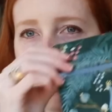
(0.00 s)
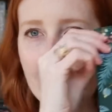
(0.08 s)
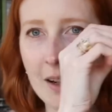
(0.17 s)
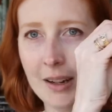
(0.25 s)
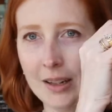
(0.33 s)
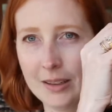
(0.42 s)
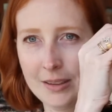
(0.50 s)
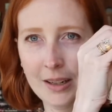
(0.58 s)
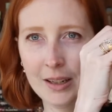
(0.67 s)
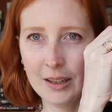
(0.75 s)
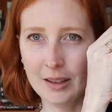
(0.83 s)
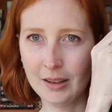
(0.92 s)
guy to
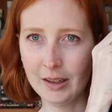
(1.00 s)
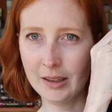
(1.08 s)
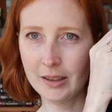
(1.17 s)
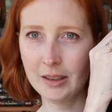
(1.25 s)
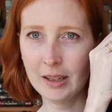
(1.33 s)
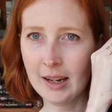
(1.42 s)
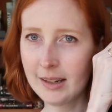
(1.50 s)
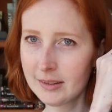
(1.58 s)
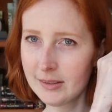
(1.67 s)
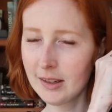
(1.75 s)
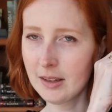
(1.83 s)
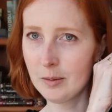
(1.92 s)
highlight the
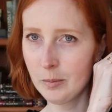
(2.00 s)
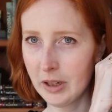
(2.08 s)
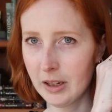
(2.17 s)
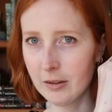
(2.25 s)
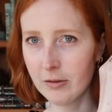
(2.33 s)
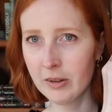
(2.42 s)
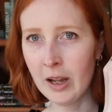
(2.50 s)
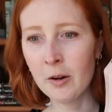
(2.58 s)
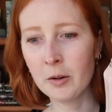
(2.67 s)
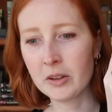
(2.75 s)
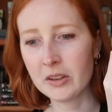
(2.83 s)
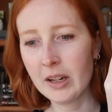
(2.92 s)
accent pink
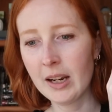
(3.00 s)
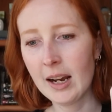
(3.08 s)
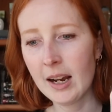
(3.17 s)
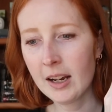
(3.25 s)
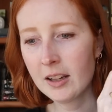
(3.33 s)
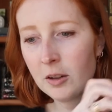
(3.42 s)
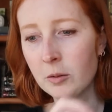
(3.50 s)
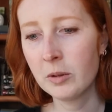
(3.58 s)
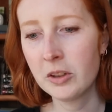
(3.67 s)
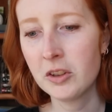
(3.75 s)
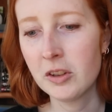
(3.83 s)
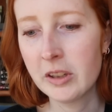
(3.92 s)
flowers. I had
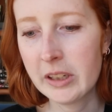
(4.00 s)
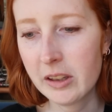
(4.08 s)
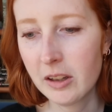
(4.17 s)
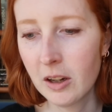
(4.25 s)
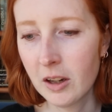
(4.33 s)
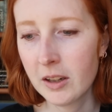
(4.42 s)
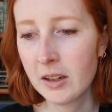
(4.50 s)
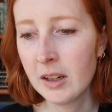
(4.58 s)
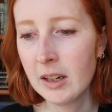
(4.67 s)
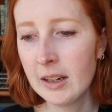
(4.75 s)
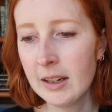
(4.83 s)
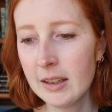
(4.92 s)
originally thought
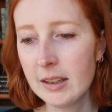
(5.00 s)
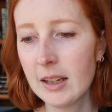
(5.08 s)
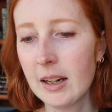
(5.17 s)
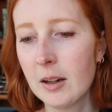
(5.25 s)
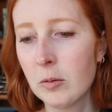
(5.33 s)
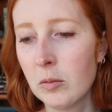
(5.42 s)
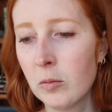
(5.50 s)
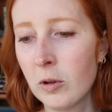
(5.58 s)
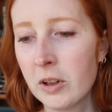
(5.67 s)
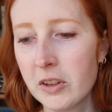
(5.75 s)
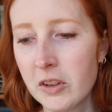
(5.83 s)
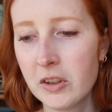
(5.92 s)
that I would
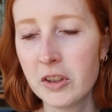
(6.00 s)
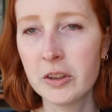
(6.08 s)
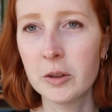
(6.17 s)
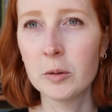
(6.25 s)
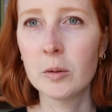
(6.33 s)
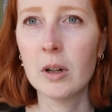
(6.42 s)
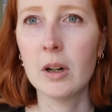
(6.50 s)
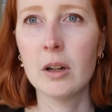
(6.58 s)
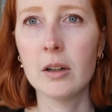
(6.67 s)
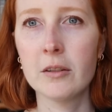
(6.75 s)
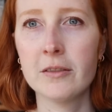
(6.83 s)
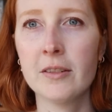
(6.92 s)
want to do
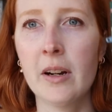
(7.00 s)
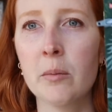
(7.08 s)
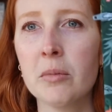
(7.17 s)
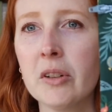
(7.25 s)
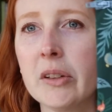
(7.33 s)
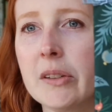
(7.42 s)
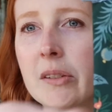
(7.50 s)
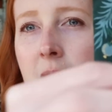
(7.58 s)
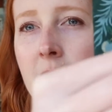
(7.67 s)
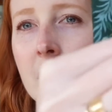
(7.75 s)
a fabulous